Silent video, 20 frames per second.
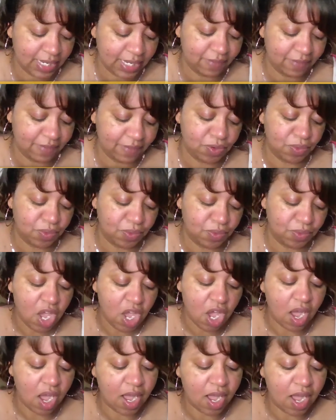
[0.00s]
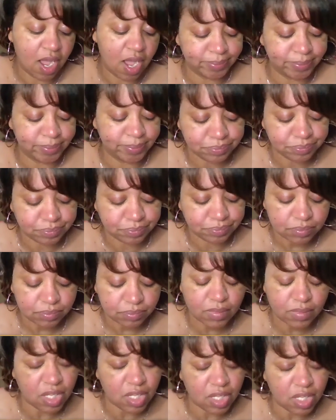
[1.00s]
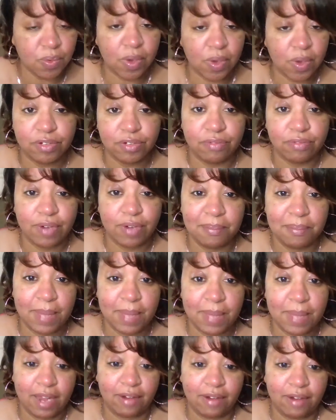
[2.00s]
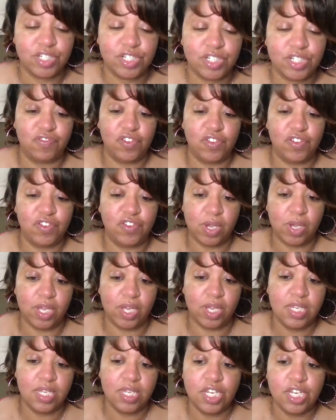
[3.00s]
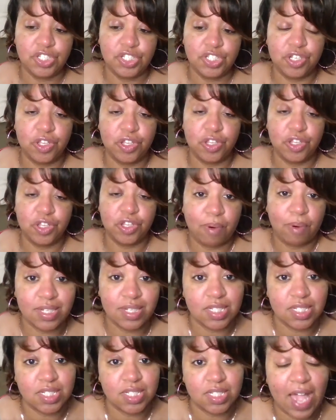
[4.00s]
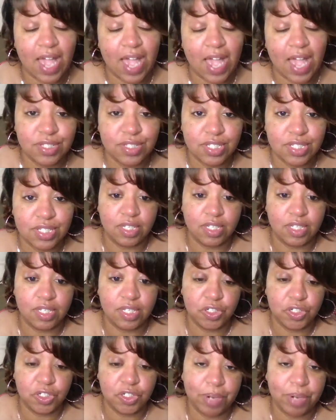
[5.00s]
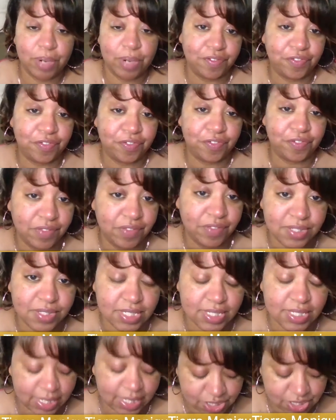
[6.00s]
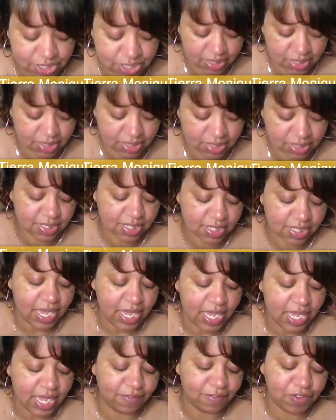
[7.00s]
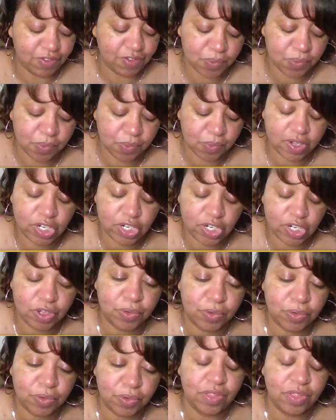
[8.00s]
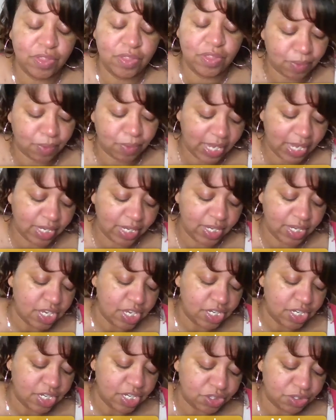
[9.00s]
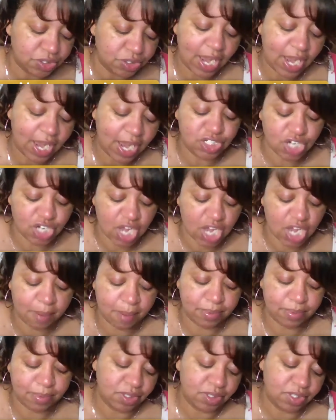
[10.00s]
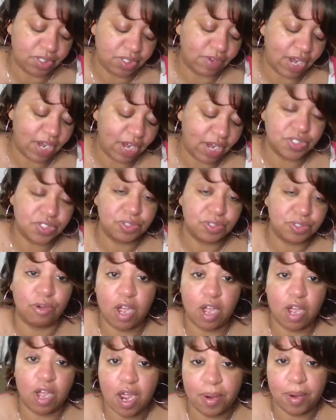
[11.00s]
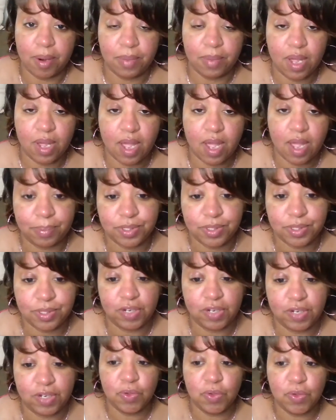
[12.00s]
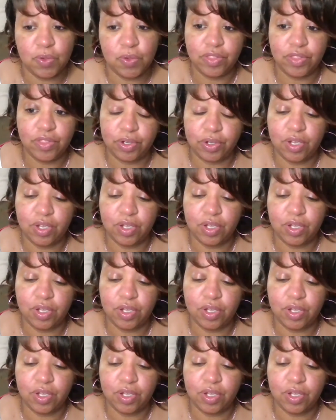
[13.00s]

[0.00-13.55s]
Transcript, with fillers: if you um you want the right marriage if you want to know the process of how to you know break free of those addictions if you you know the want the right the right job opportunity the right school um opportunity if you want the